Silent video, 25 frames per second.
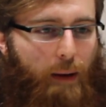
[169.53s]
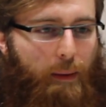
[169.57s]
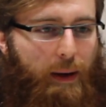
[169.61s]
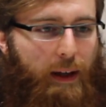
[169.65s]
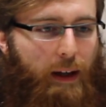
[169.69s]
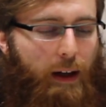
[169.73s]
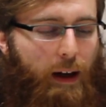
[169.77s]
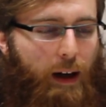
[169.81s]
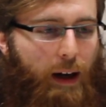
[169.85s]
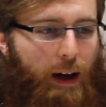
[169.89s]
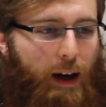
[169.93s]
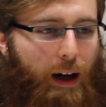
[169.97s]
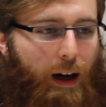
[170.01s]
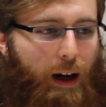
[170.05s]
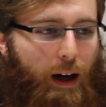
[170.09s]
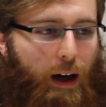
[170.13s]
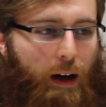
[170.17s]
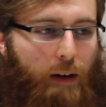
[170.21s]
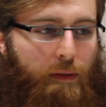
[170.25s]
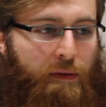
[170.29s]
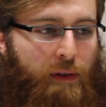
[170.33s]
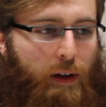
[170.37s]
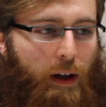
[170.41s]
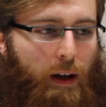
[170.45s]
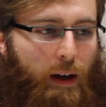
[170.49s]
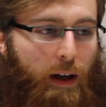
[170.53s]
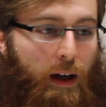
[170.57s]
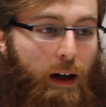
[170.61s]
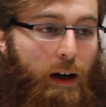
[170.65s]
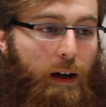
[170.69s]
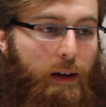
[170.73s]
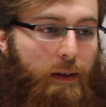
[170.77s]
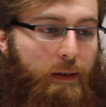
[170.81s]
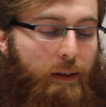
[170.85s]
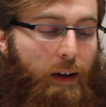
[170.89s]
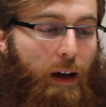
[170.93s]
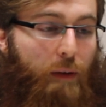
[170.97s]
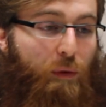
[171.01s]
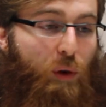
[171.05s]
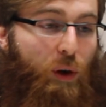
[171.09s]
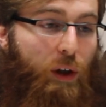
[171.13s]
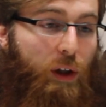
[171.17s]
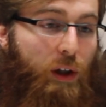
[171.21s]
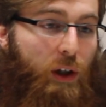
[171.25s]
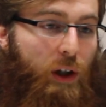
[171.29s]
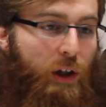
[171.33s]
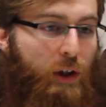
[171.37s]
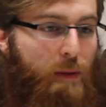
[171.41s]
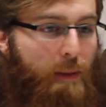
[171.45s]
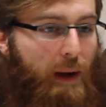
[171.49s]
I mean, I can't say I've got a
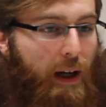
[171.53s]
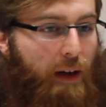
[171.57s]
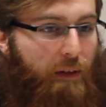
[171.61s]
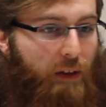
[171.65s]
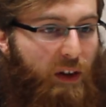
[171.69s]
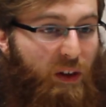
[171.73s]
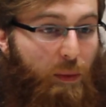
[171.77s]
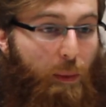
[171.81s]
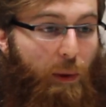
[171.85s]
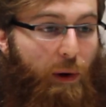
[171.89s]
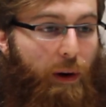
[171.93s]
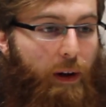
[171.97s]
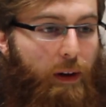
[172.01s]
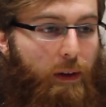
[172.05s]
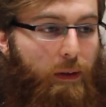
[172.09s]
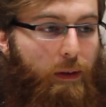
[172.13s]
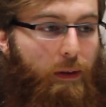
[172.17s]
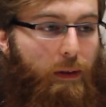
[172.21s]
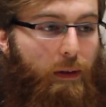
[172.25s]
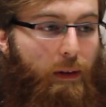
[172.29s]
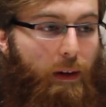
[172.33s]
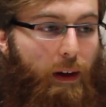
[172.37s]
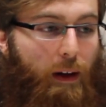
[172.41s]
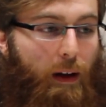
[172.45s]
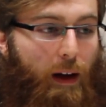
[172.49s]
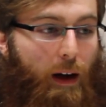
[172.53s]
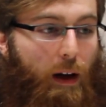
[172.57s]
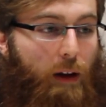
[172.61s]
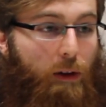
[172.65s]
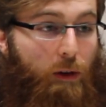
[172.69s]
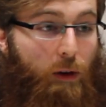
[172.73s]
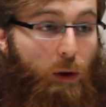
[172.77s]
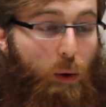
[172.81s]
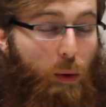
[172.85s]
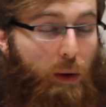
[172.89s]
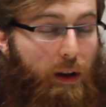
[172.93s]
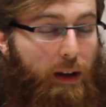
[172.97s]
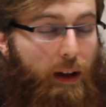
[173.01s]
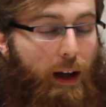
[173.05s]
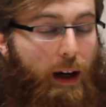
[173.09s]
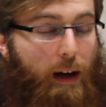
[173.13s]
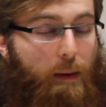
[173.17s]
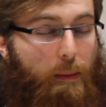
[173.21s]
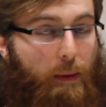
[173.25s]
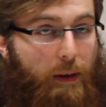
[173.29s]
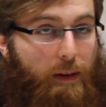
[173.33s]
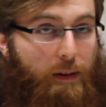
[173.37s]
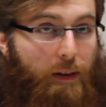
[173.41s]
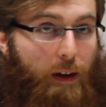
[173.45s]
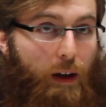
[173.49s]
huge amount of experience doing
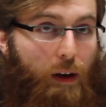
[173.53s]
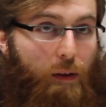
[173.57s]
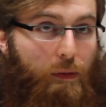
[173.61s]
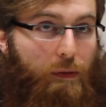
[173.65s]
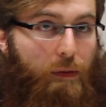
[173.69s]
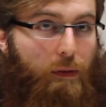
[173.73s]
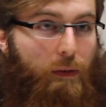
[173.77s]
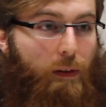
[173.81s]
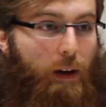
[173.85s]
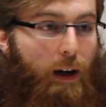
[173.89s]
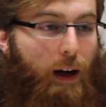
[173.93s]
that myself.